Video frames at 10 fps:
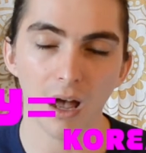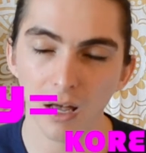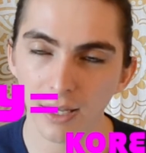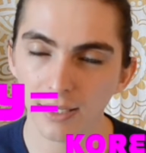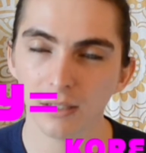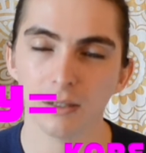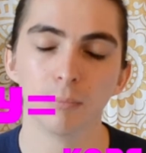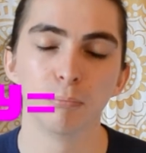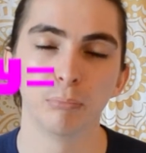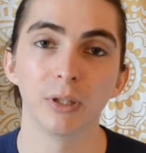
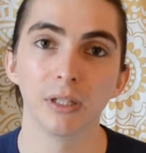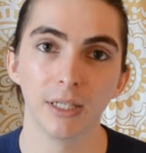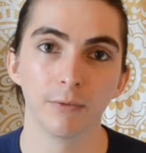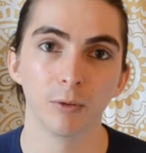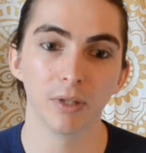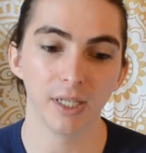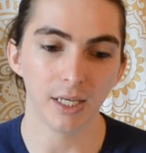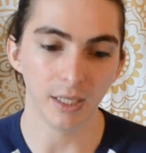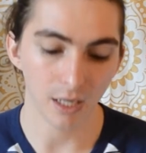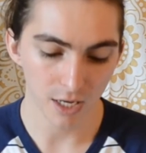
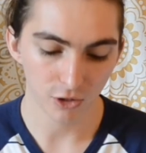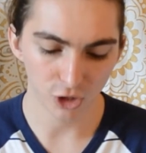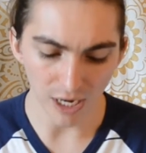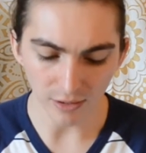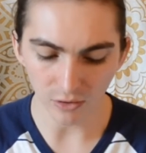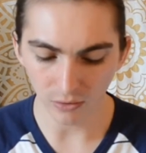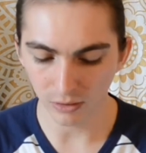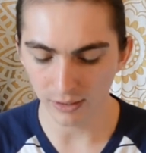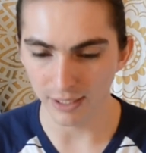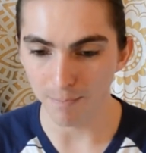unbelievably
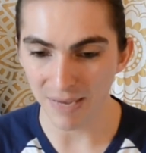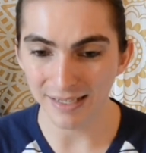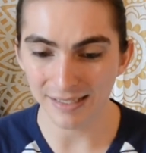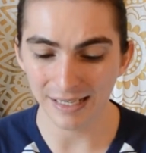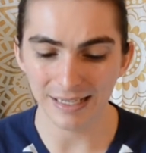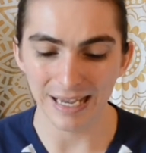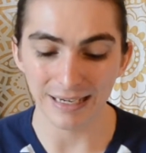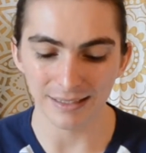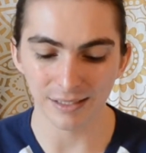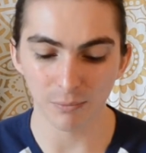gentle and amazing, and
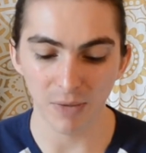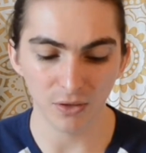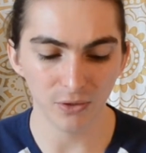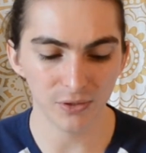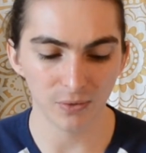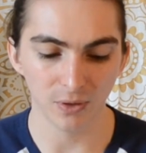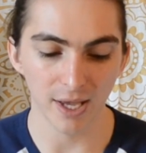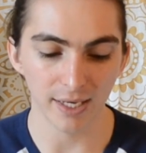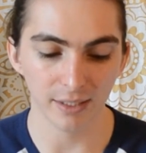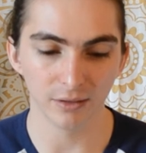it smells
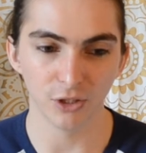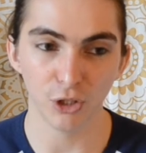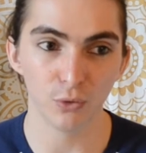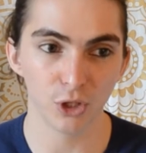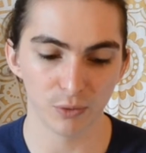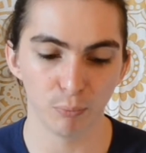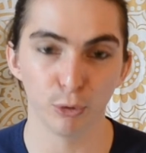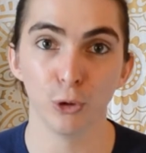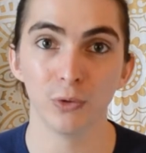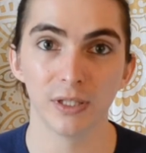like you just
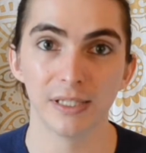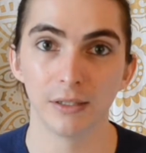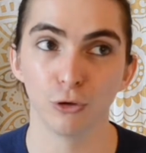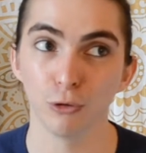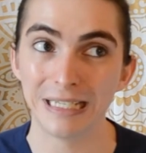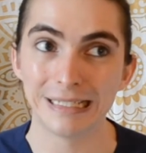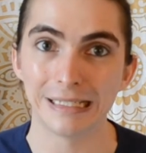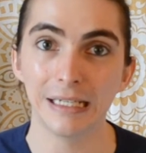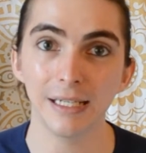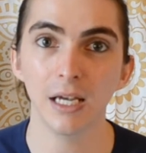brewed green
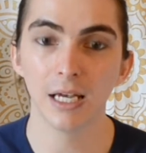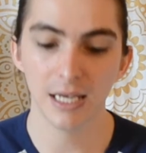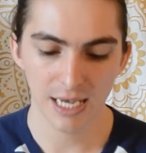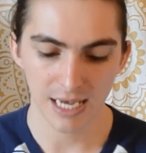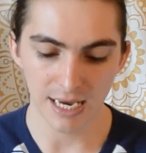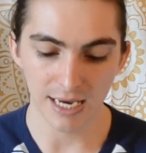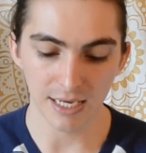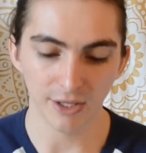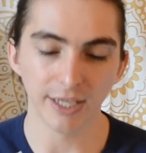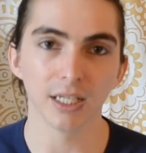tea
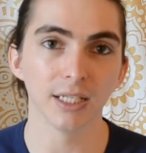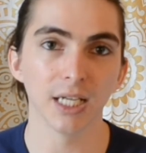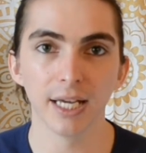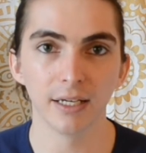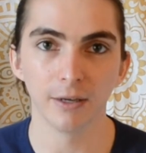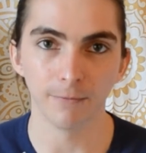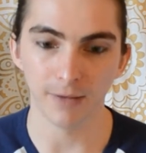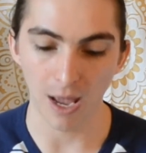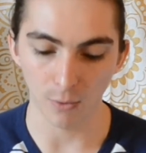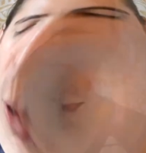and like a garden of
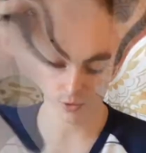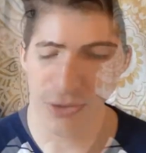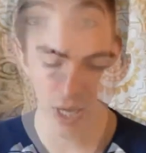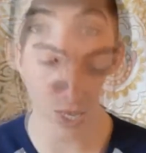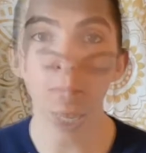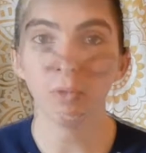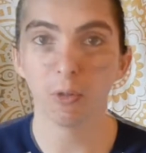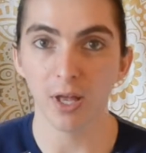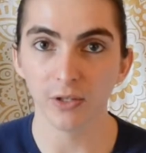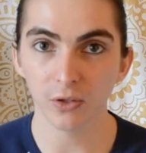flowers. Foam
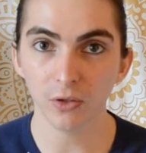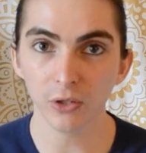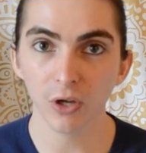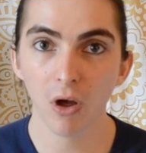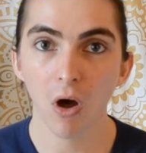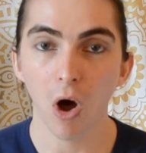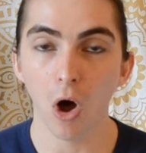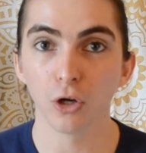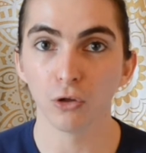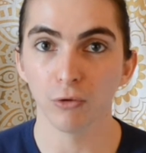cleansers
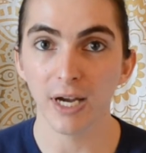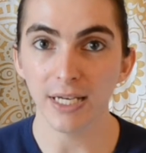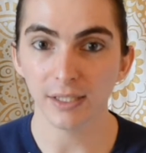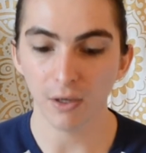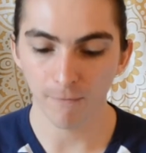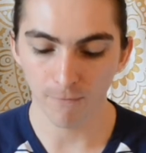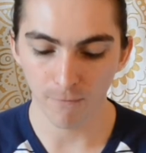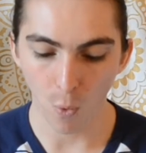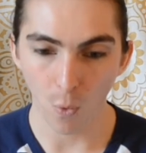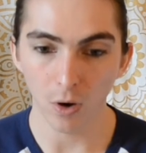are great
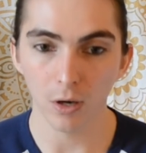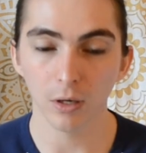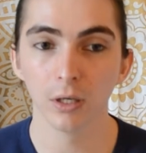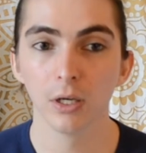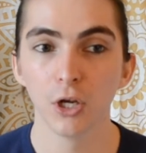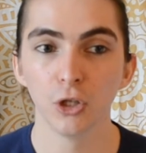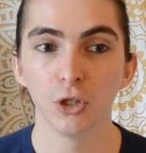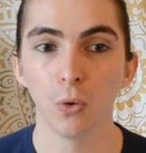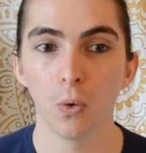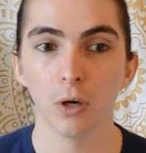for
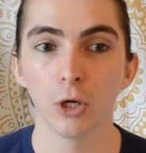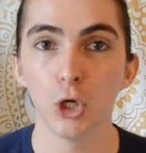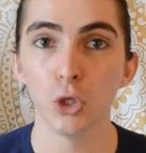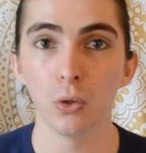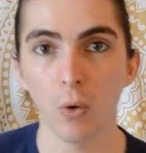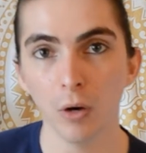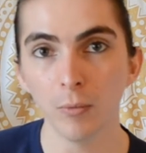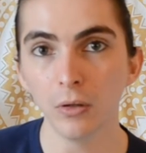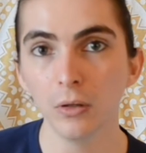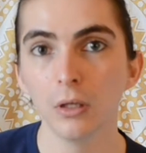your
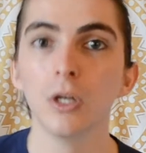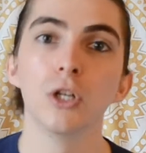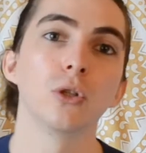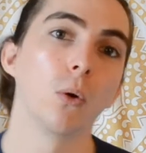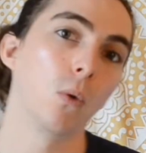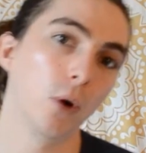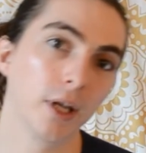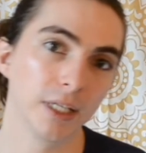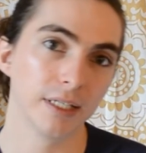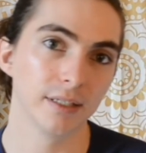normal to
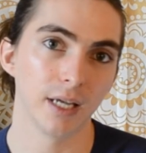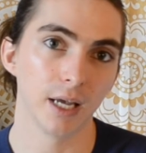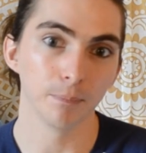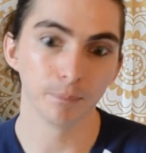oily skin.